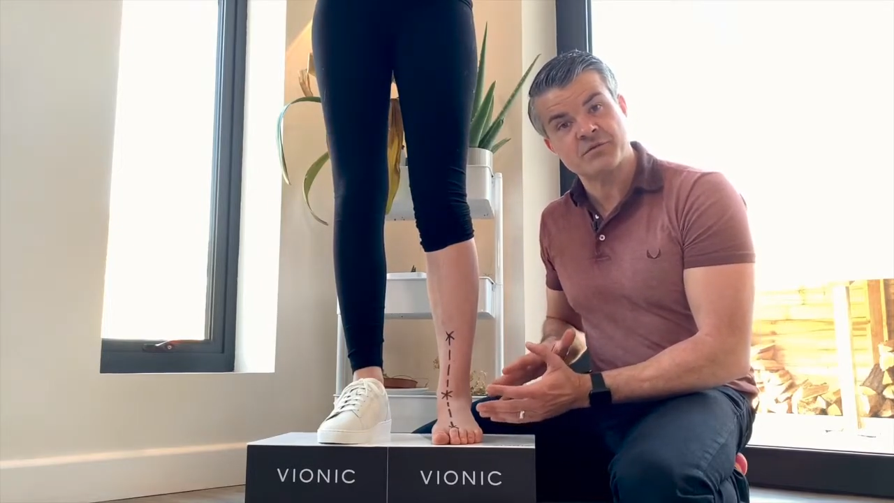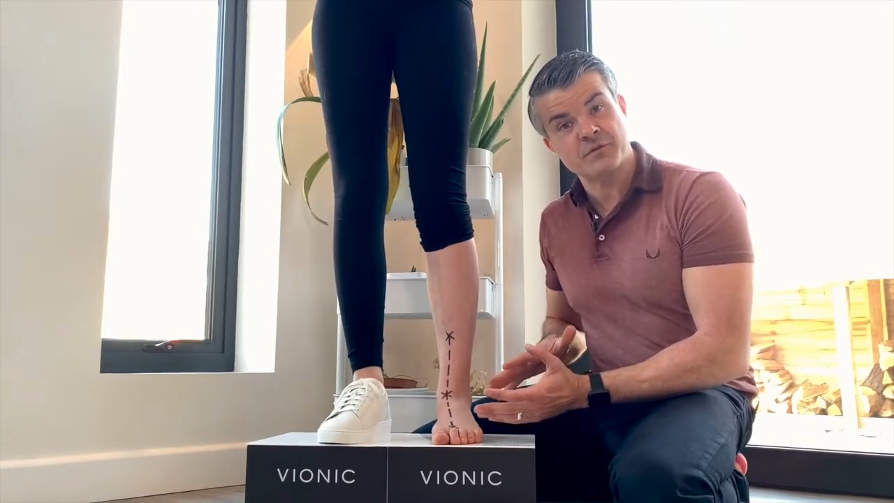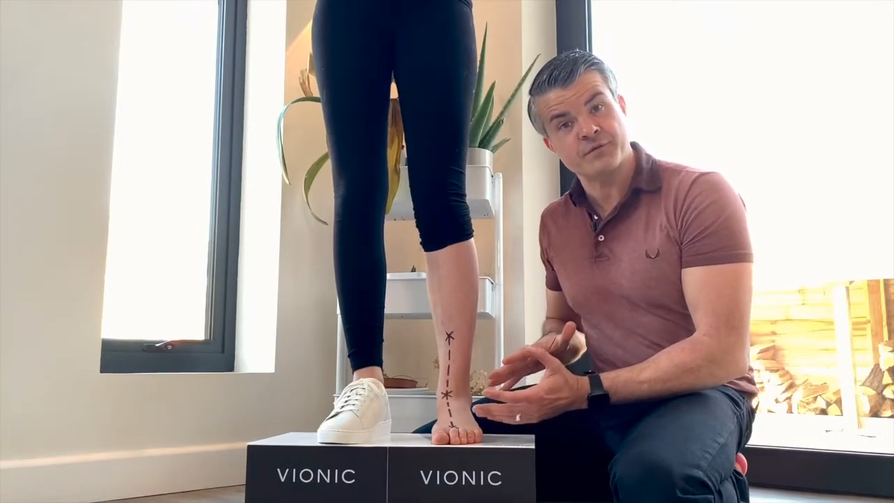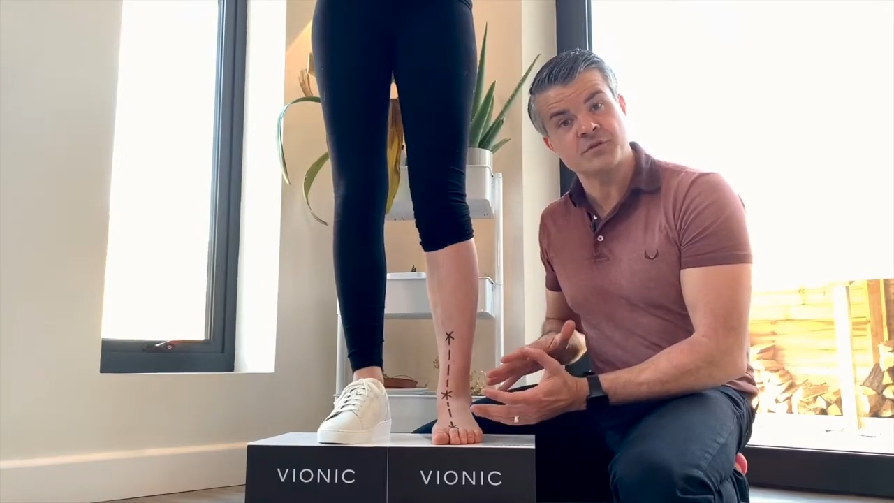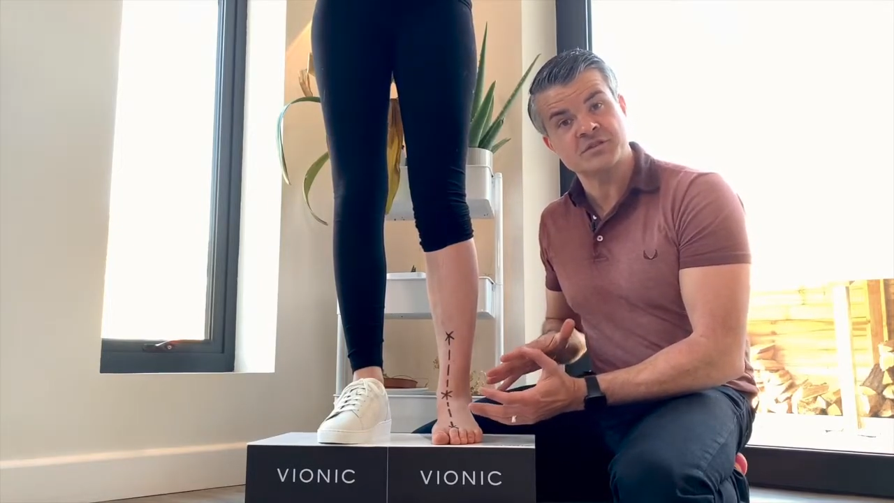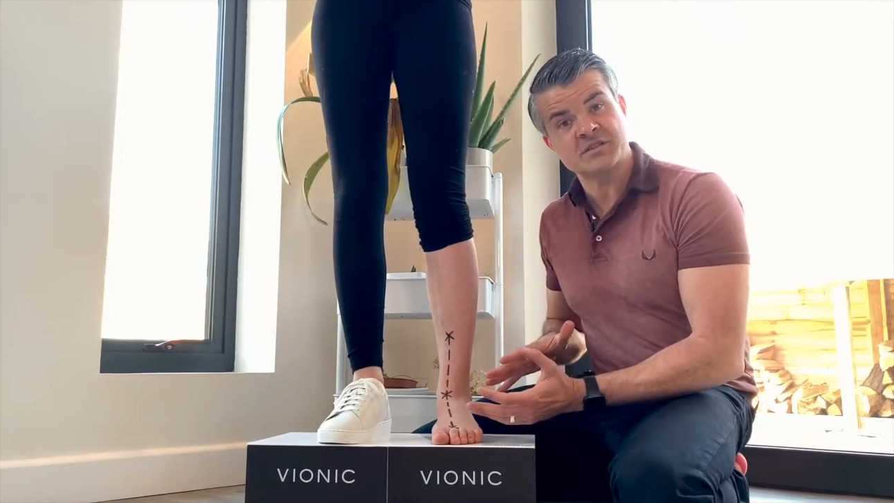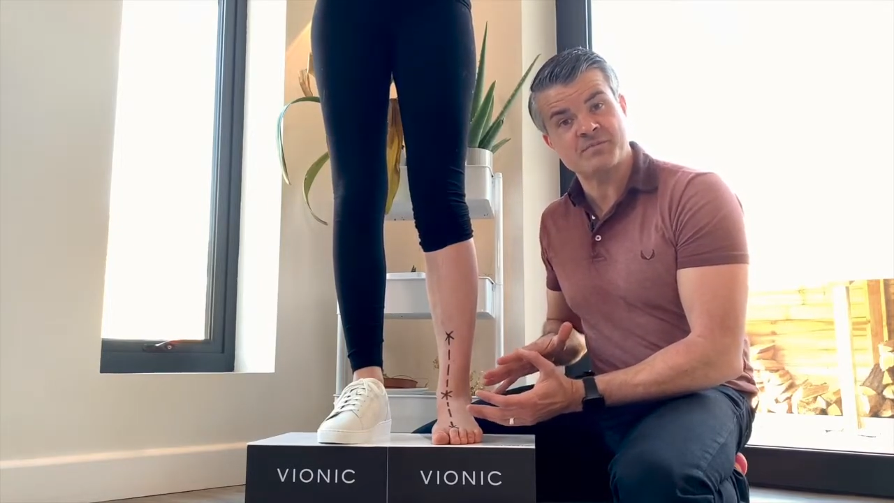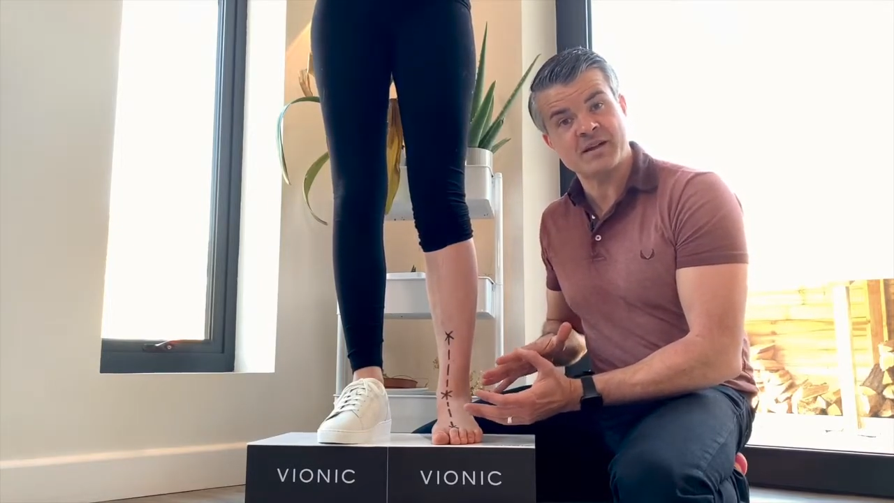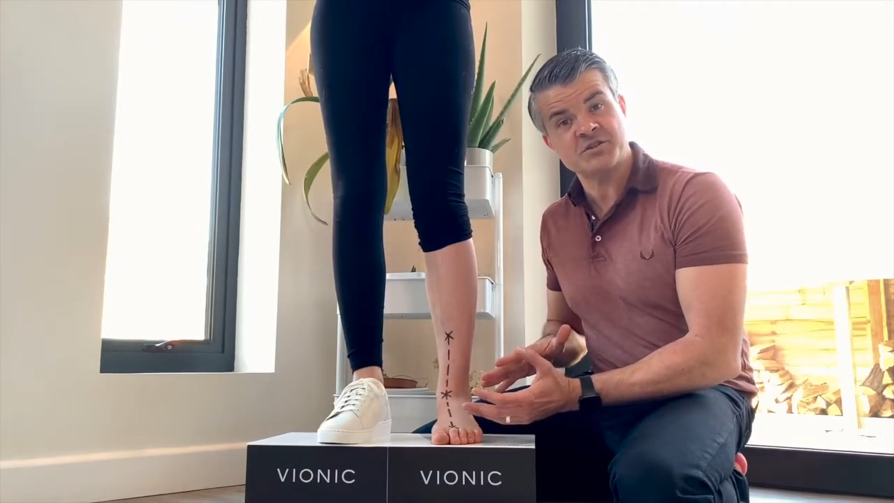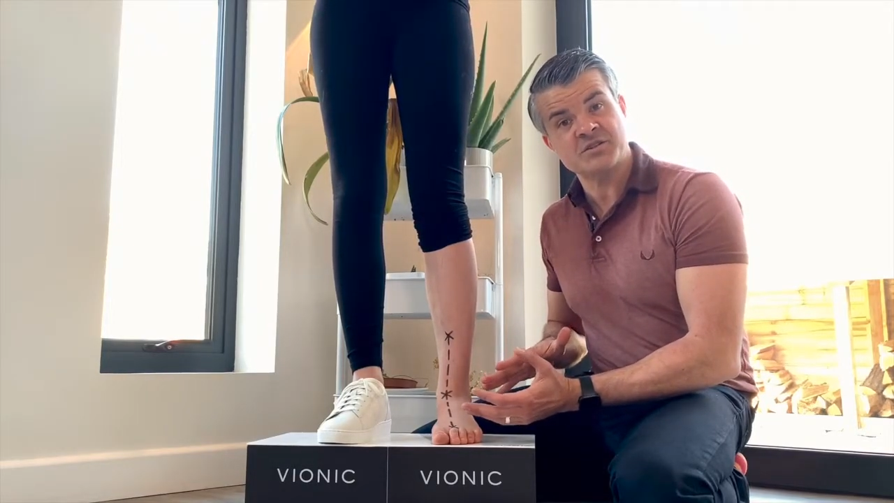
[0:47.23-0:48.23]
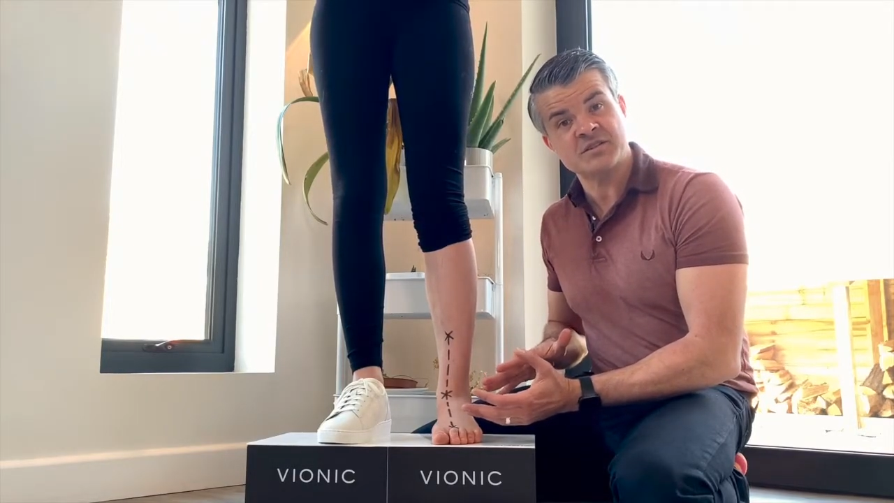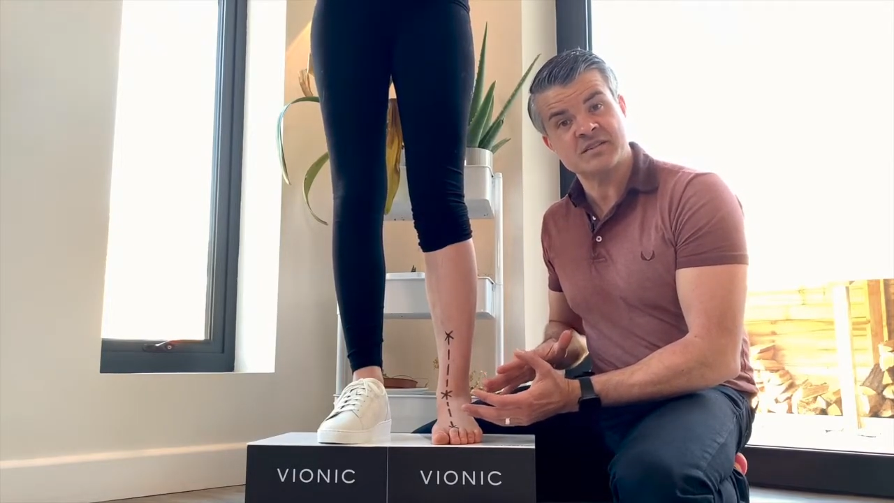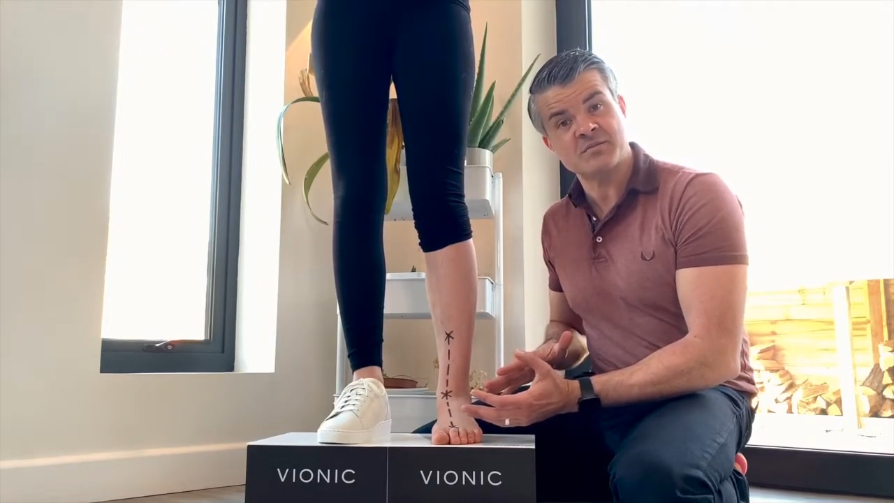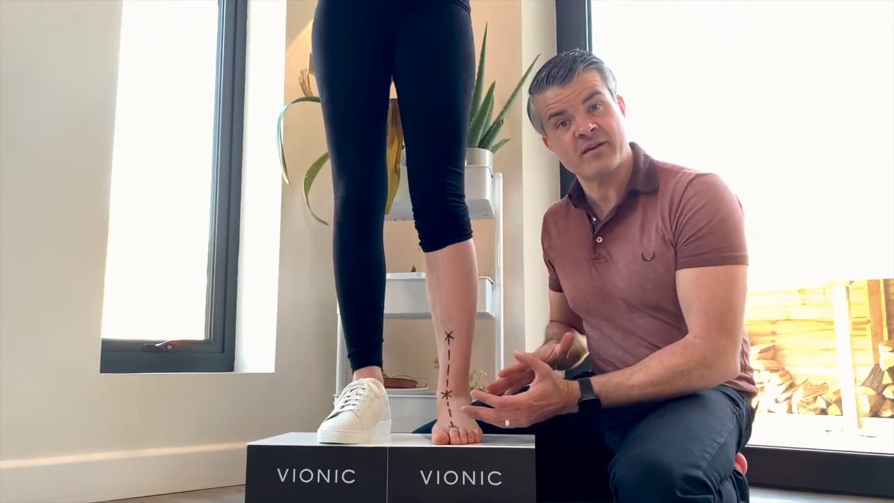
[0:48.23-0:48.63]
of the foot suspension system